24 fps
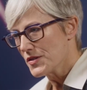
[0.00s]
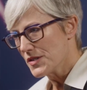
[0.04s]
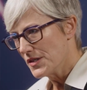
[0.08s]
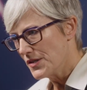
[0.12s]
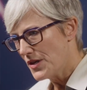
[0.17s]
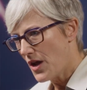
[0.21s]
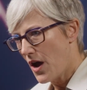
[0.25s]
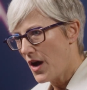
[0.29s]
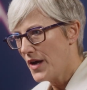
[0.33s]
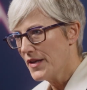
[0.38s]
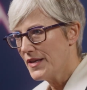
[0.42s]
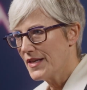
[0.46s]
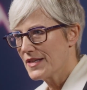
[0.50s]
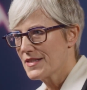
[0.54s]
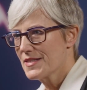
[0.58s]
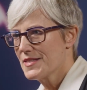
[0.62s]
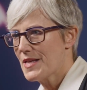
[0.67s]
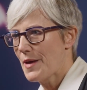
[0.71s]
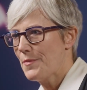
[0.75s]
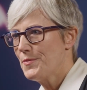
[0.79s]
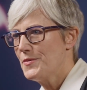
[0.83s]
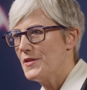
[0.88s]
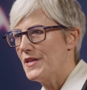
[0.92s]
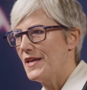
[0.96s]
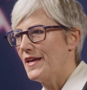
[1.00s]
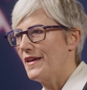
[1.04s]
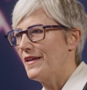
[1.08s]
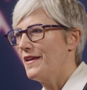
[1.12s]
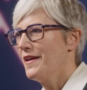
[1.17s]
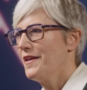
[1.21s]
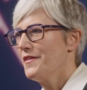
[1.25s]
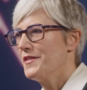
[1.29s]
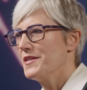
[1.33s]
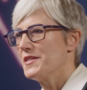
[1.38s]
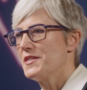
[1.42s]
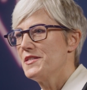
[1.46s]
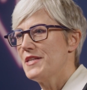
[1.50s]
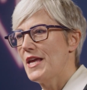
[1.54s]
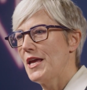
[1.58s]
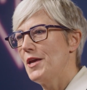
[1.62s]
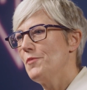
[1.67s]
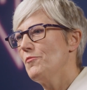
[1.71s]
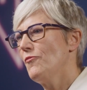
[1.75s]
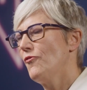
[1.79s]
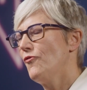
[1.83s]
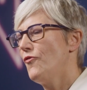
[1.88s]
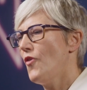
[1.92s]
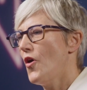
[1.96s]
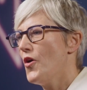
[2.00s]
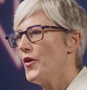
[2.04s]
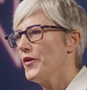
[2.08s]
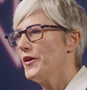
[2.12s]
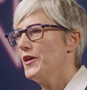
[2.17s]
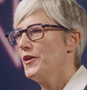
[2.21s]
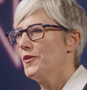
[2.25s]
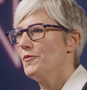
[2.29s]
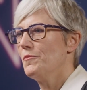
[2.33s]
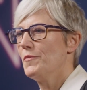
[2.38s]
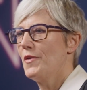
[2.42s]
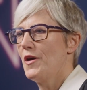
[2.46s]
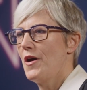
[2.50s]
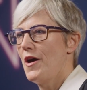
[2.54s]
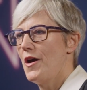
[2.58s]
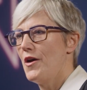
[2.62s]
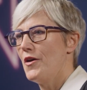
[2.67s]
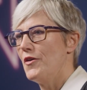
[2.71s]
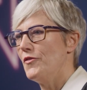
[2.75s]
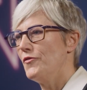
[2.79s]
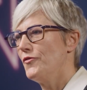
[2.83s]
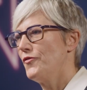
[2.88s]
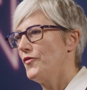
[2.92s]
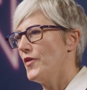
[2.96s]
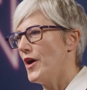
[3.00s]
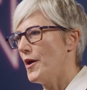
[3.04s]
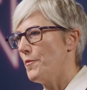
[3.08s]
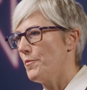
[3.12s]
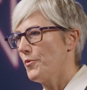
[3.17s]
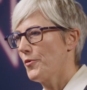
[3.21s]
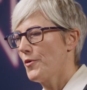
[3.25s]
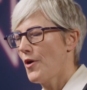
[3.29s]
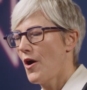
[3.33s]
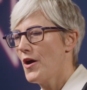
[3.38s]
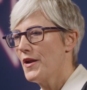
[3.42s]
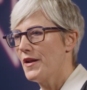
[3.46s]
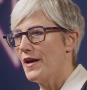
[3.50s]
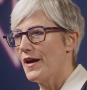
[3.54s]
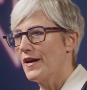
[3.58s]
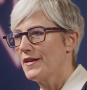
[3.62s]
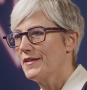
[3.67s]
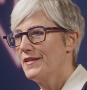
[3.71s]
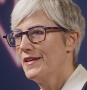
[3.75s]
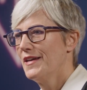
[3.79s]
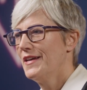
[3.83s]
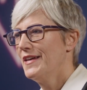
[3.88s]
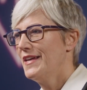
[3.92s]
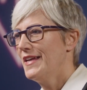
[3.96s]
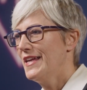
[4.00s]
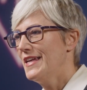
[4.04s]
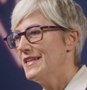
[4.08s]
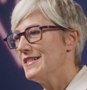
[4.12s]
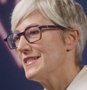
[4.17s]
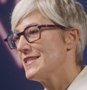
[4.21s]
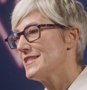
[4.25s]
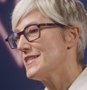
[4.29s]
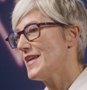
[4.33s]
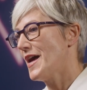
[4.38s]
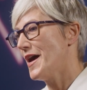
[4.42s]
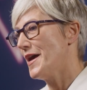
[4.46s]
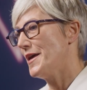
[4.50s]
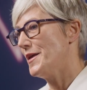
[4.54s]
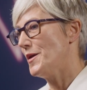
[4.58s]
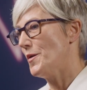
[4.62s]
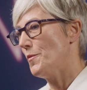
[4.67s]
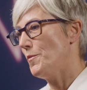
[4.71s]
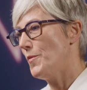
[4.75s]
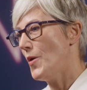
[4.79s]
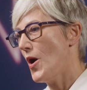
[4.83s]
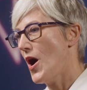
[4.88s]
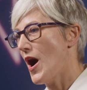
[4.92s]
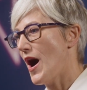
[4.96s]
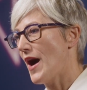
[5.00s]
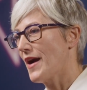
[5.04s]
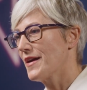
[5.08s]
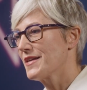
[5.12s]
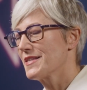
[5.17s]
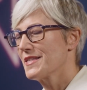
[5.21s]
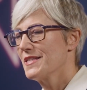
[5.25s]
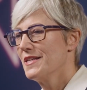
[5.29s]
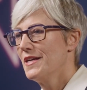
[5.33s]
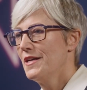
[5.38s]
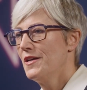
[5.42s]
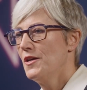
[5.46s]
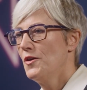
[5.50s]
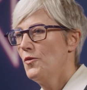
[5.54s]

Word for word: not accepting the same volume of a product inside a box